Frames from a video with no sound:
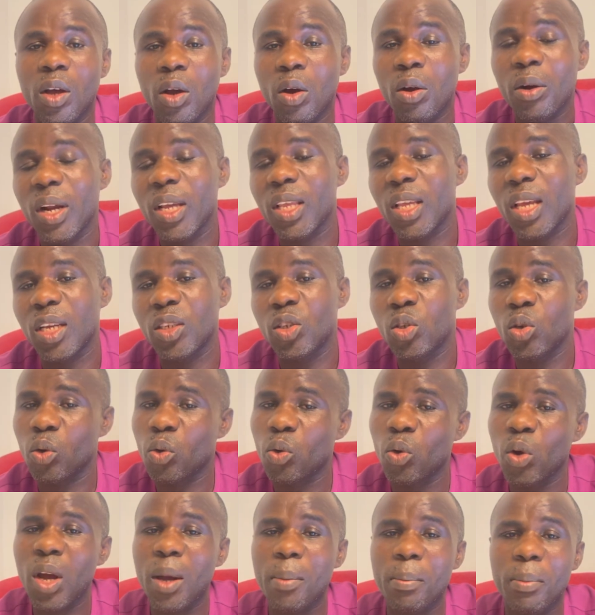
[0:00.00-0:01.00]
Alright guys, so
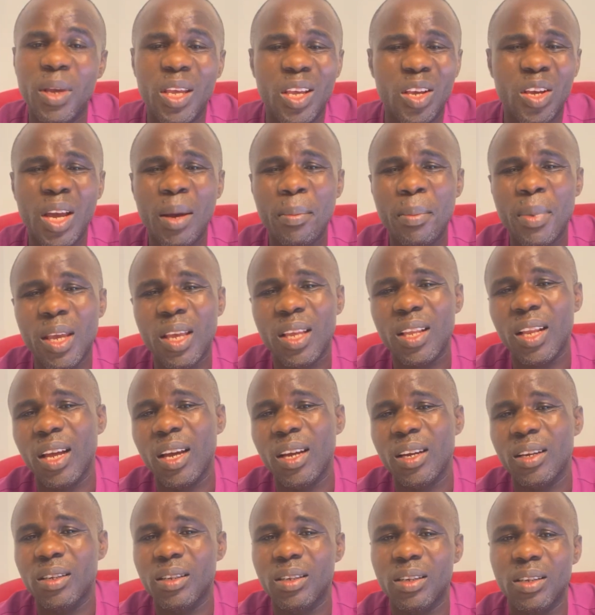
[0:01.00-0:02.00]
go and you can make
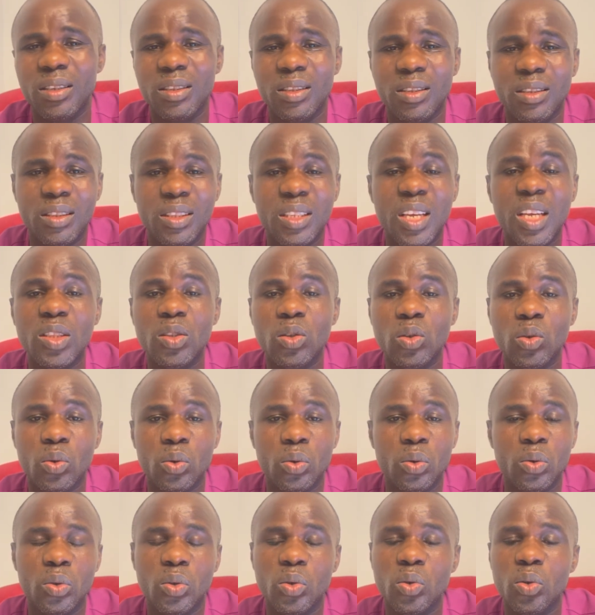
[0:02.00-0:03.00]
$10
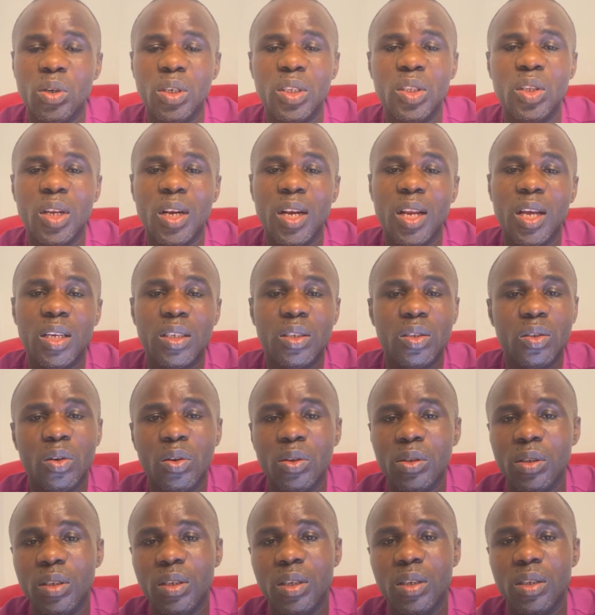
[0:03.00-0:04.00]
to $200
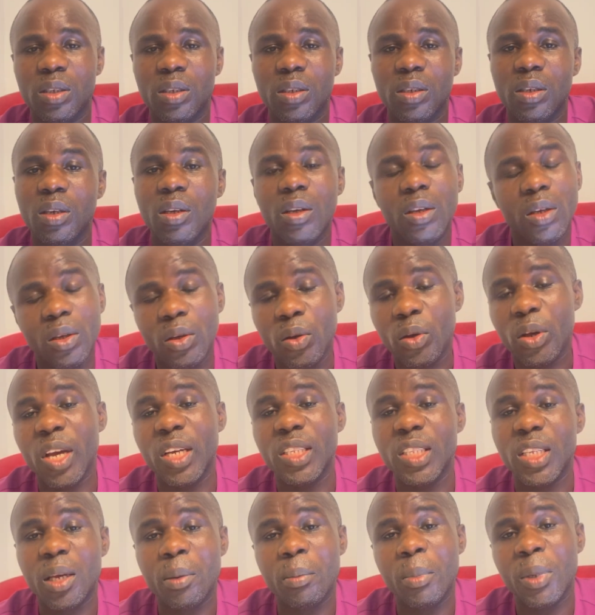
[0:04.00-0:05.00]
on this,
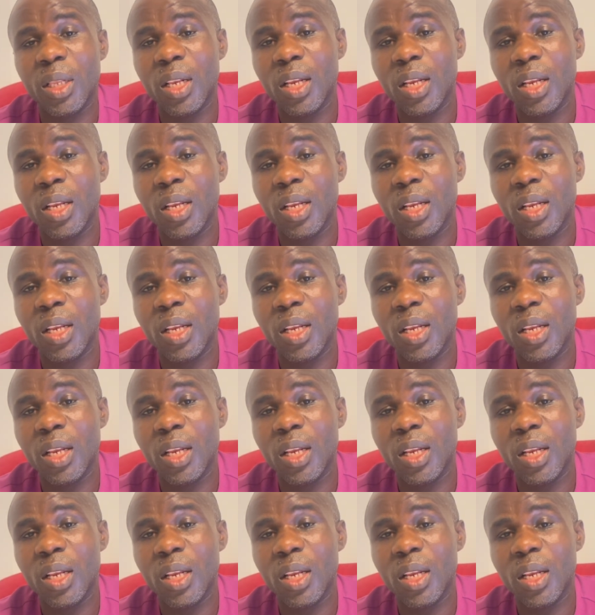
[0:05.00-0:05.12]
contact me